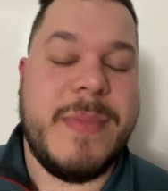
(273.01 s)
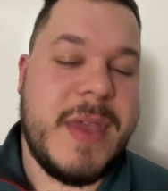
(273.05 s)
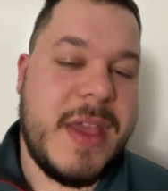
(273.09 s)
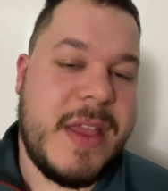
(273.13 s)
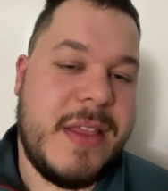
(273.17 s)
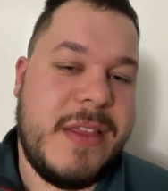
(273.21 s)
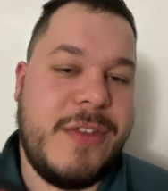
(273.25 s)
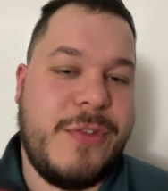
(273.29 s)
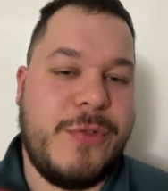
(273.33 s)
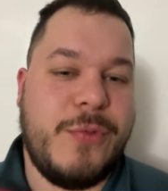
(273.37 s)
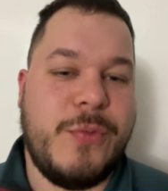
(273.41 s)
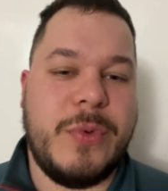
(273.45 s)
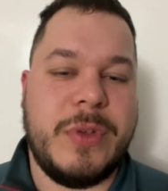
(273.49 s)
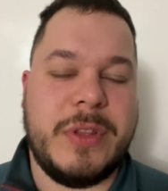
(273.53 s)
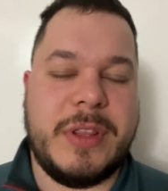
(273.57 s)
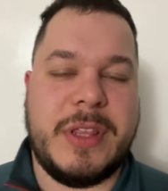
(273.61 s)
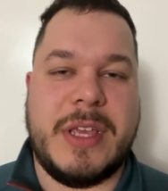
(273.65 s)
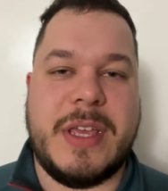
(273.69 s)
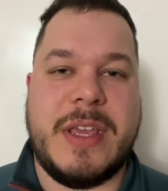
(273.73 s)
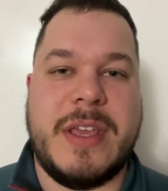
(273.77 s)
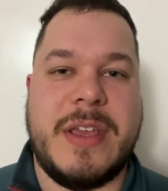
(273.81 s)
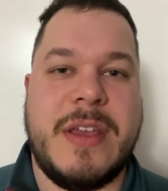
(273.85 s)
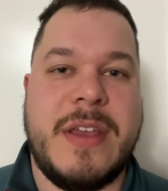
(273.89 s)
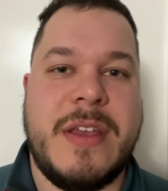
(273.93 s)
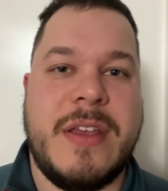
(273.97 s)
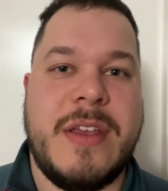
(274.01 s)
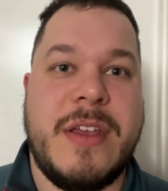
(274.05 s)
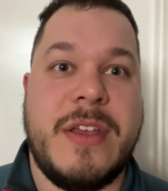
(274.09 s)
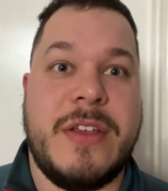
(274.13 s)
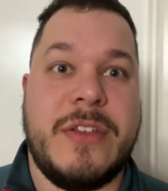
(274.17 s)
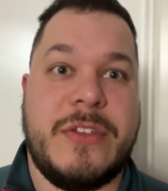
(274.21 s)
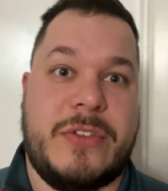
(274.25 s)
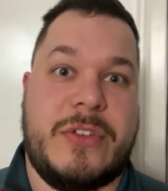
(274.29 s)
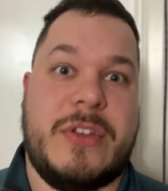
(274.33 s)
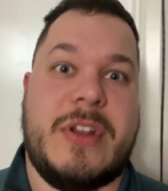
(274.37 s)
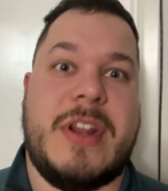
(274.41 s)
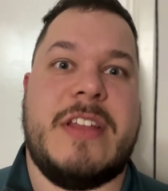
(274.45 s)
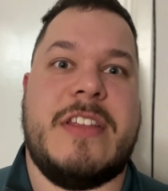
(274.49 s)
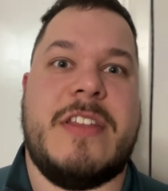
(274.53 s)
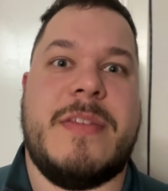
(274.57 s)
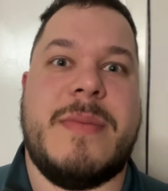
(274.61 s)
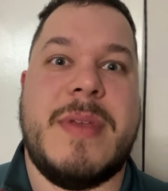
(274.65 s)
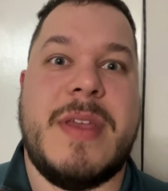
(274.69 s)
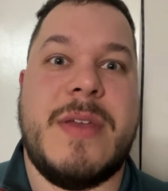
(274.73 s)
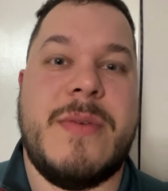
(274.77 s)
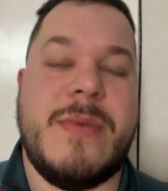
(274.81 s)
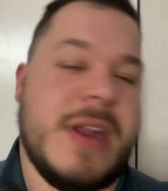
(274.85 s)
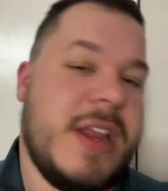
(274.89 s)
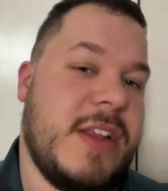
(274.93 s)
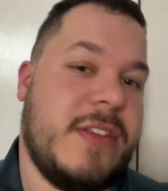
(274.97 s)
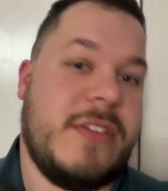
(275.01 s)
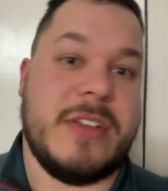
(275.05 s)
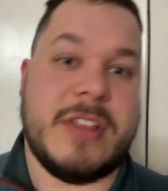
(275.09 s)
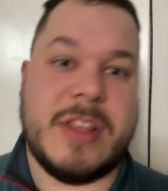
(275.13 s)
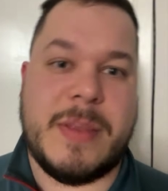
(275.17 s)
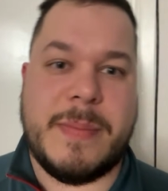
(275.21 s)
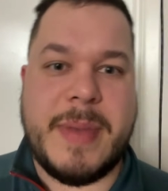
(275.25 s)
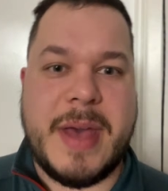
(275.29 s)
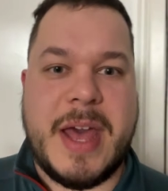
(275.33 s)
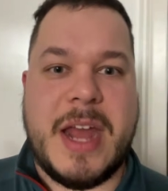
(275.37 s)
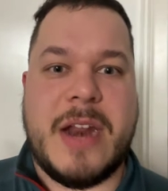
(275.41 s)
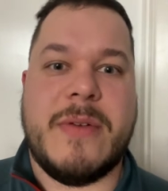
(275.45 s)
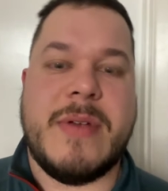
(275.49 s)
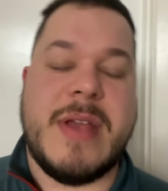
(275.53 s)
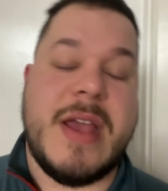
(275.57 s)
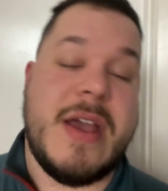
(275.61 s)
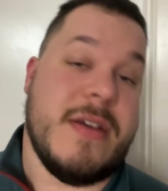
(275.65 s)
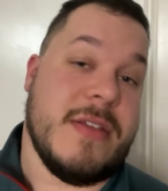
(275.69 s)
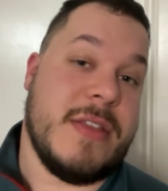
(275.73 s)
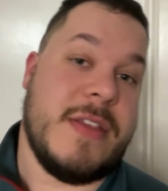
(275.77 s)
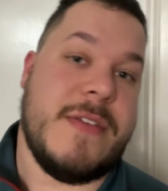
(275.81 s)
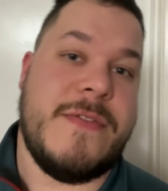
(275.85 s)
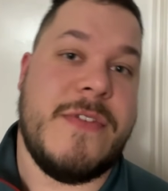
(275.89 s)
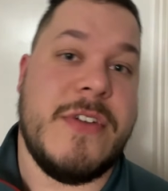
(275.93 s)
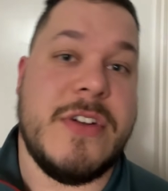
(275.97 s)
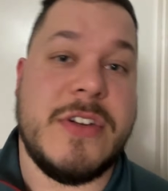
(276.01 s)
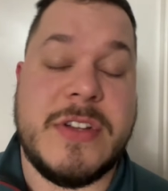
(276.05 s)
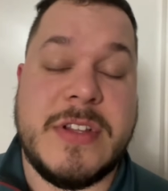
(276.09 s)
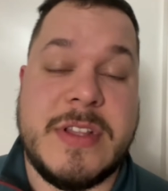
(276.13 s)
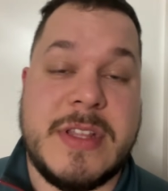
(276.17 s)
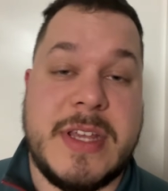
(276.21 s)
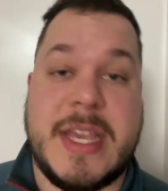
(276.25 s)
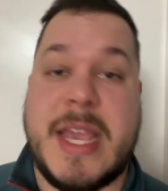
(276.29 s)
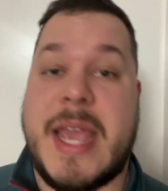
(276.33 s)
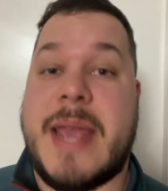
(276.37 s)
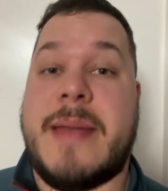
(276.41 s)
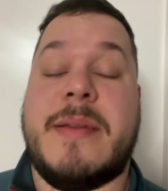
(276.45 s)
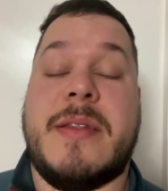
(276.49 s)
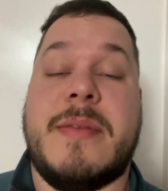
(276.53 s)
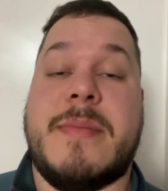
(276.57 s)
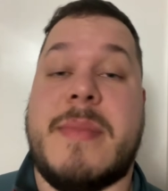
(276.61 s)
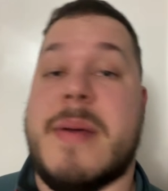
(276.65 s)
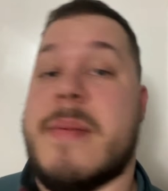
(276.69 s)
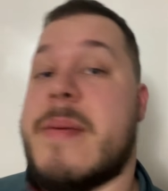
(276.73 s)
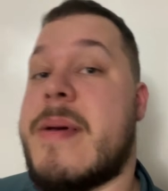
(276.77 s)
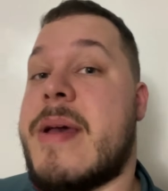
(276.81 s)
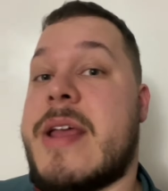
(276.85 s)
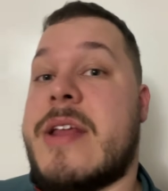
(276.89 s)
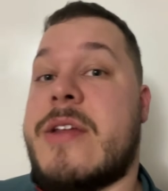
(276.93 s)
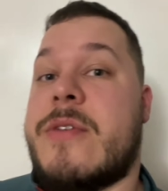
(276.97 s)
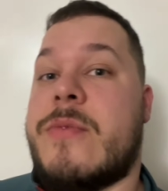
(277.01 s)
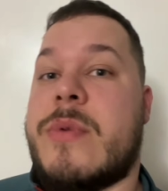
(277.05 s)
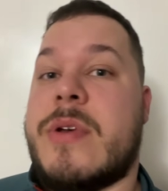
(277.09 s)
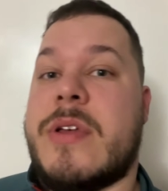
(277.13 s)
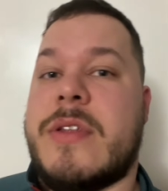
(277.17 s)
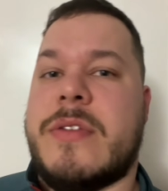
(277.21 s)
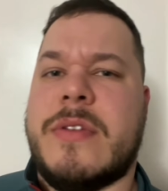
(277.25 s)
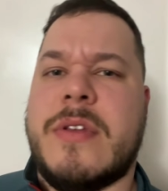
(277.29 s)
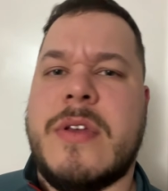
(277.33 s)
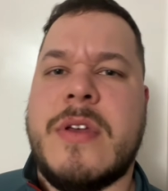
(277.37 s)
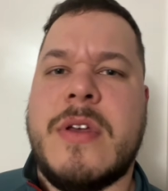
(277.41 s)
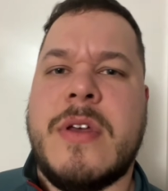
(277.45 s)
And this really stood out to me when I took the battery out, and the first thing that came to my mind was,